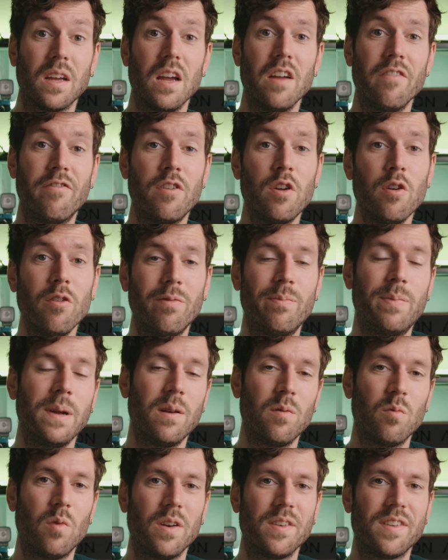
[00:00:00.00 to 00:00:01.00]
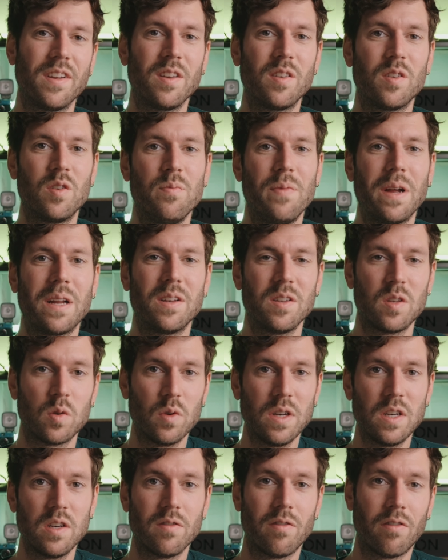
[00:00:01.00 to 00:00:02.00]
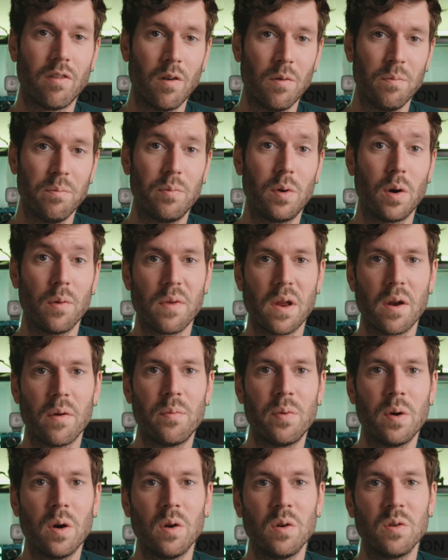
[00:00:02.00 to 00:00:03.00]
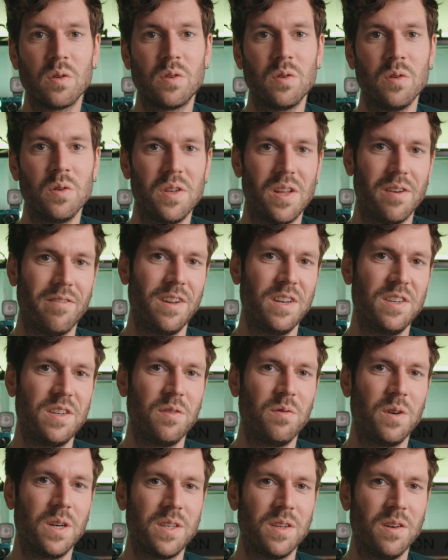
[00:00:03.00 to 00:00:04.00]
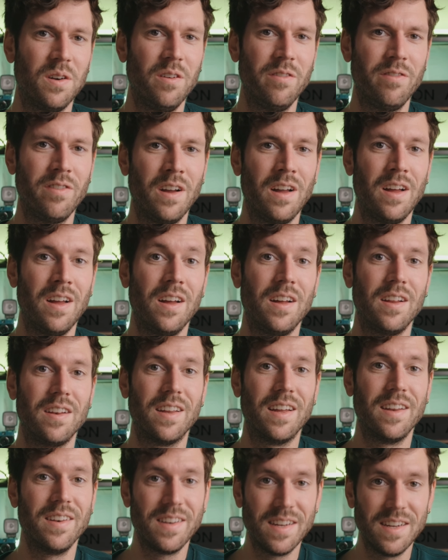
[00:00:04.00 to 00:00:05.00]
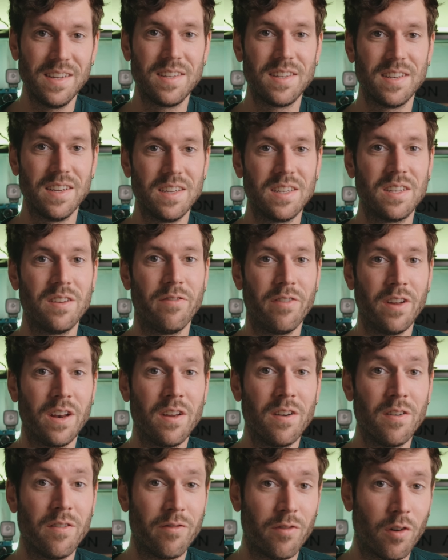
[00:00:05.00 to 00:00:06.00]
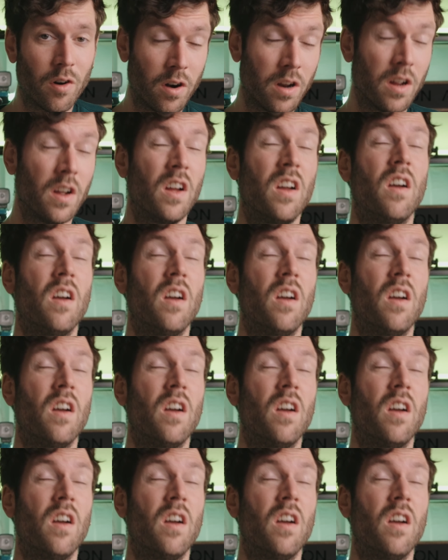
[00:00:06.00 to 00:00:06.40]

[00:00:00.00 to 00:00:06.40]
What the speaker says: If you've been wanting to make the switch from Premiere Pro to DaVinci Resolve, then this is a video for